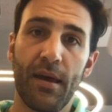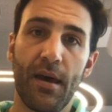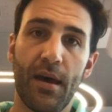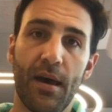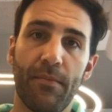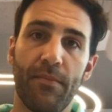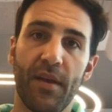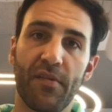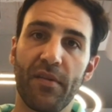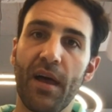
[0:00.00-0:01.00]
um,
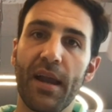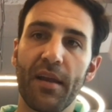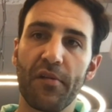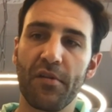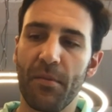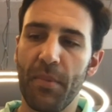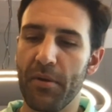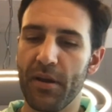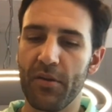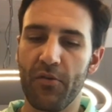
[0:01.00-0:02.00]
it's a lot easier to be
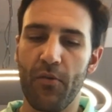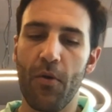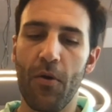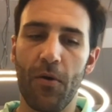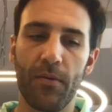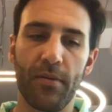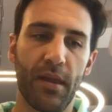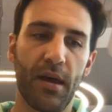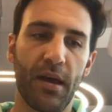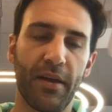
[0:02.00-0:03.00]
able to control
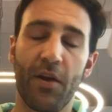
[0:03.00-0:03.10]
uh,